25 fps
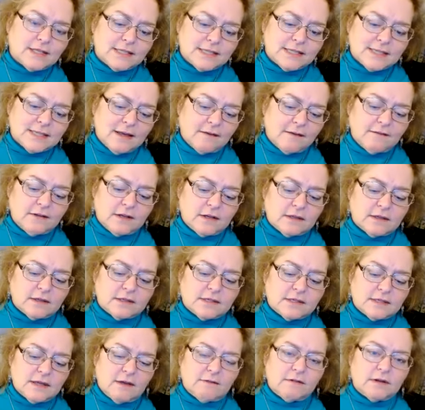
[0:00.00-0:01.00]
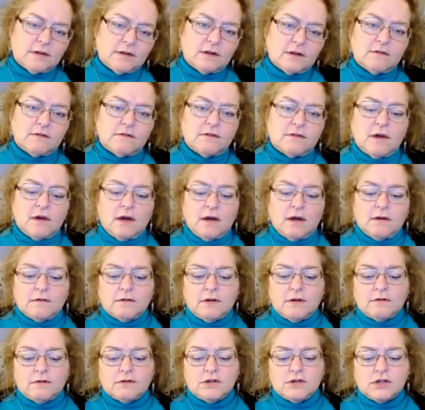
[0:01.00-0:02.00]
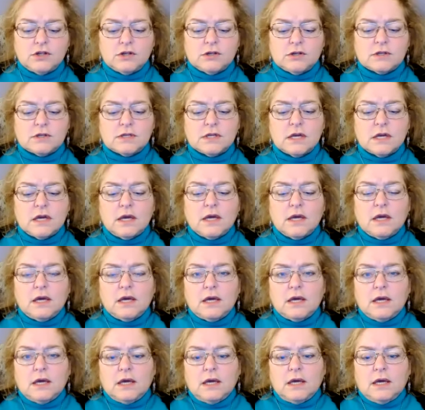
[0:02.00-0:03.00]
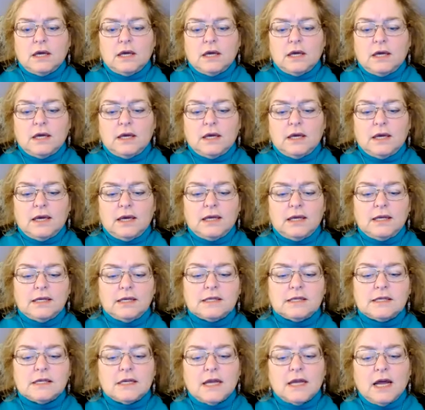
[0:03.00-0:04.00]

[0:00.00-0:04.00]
Seven of shields. It is an